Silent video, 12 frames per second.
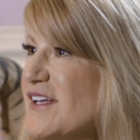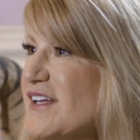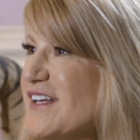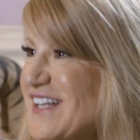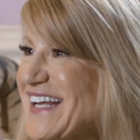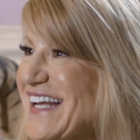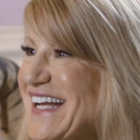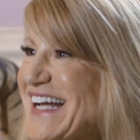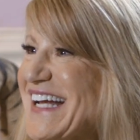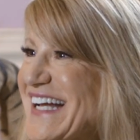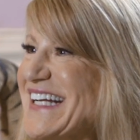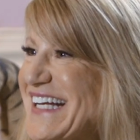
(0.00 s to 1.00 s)
an extra
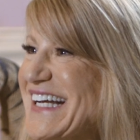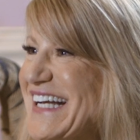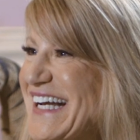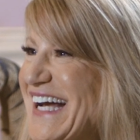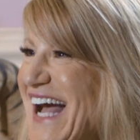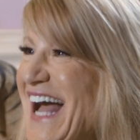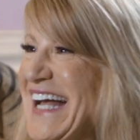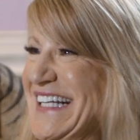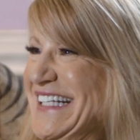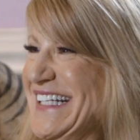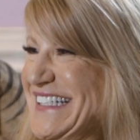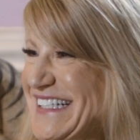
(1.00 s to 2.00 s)
bedroom.
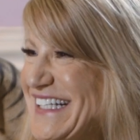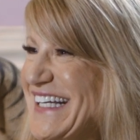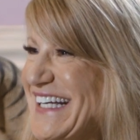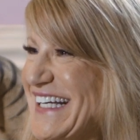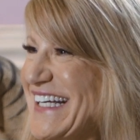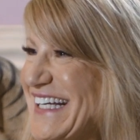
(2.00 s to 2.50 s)
And now he